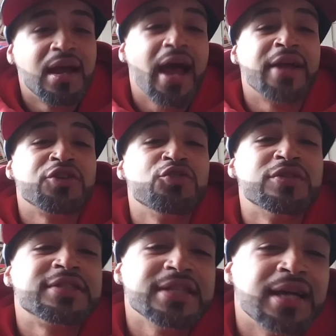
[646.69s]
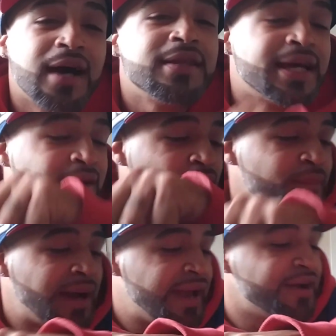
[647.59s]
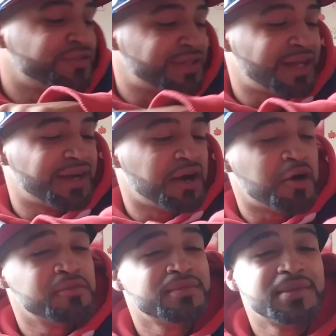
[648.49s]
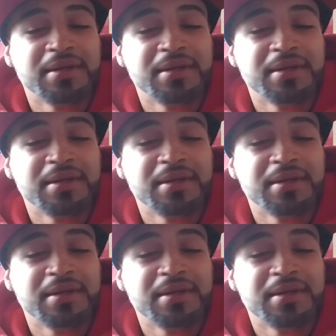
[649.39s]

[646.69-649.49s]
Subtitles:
and you will see how like my hairs are like up.